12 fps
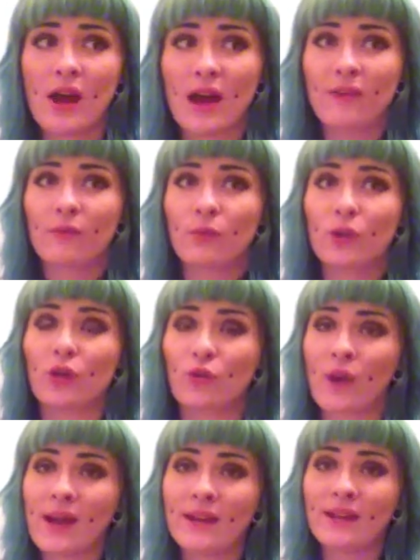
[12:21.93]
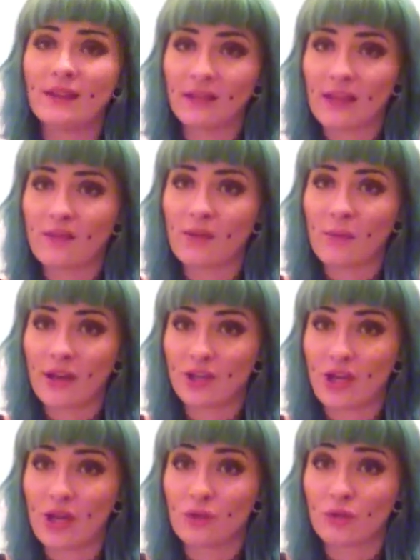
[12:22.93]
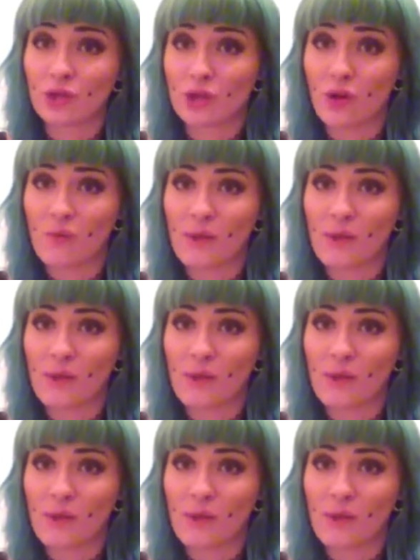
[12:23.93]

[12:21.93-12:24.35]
I've regretted leaving my channel so